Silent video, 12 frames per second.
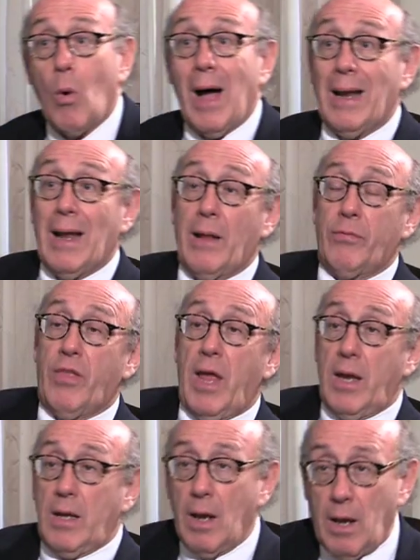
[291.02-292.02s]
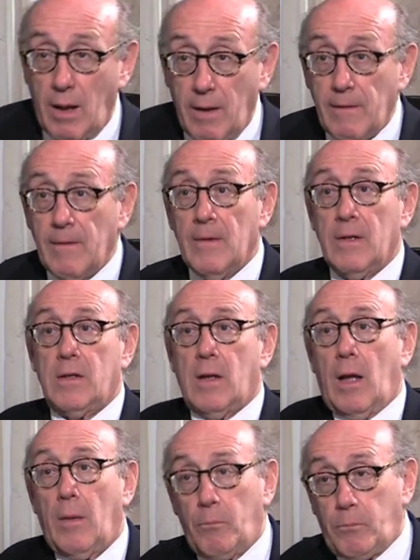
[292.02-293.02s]
Why aren't they uh,
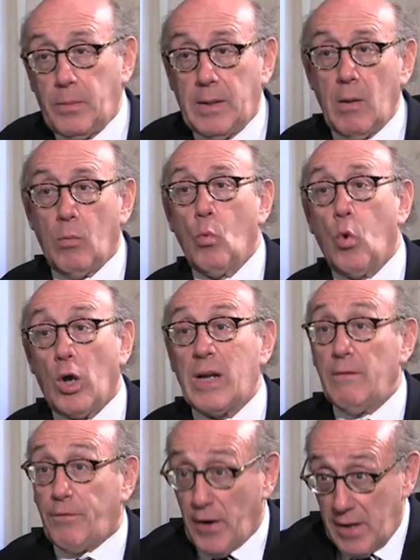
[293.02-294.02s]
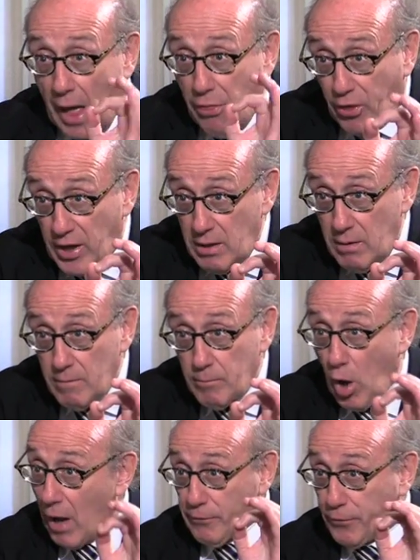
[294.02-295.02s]
uh, working for nothing,
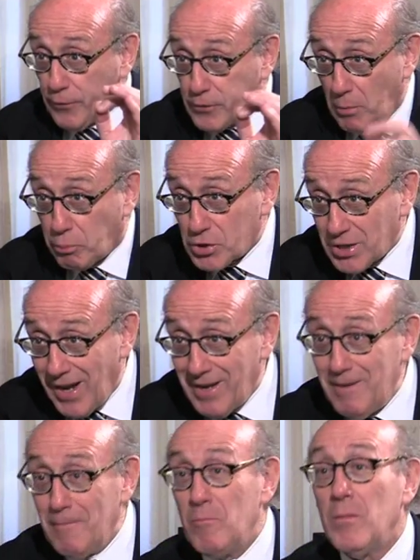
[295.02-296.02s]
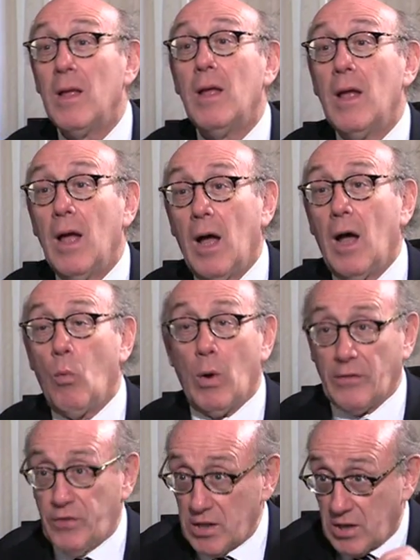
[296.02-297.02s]
not 50%? Uh,
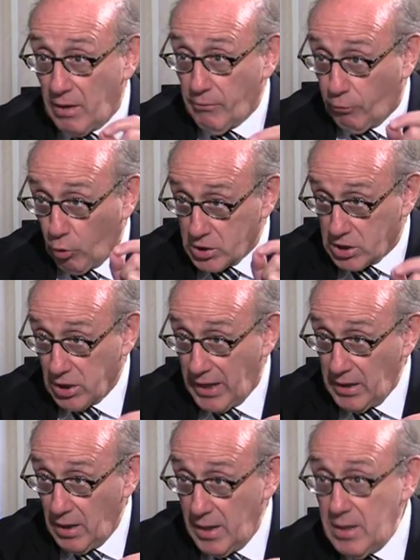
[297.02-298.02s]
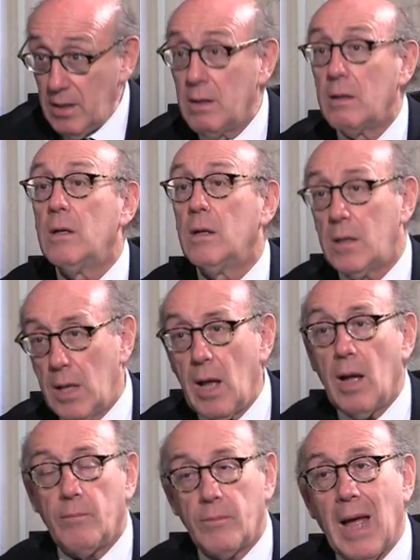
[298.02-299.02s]
what have you done for us lately?
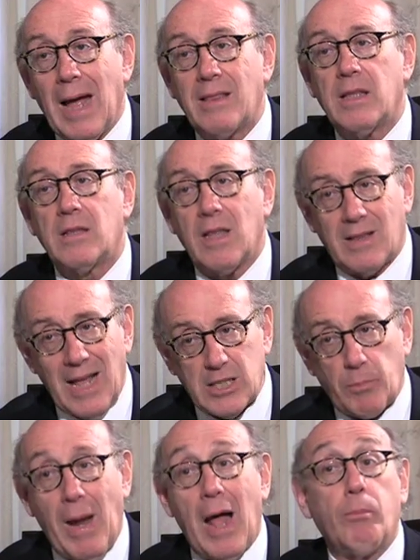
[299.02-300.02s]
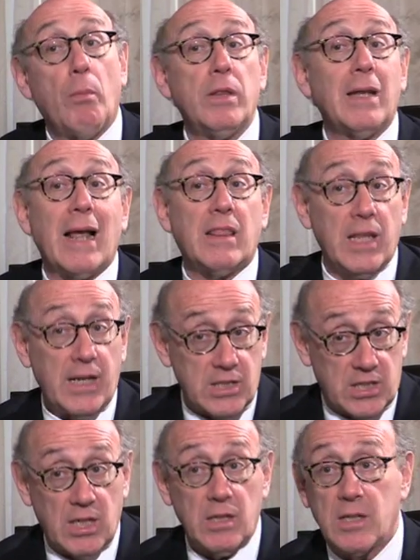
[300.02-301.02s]
Yeah, I think that that's palpable, and I think
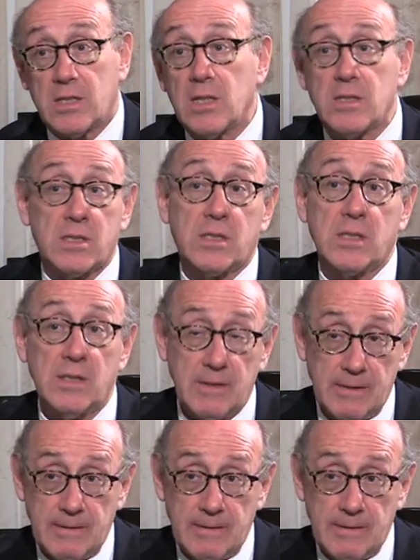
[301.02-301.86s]
it still exists.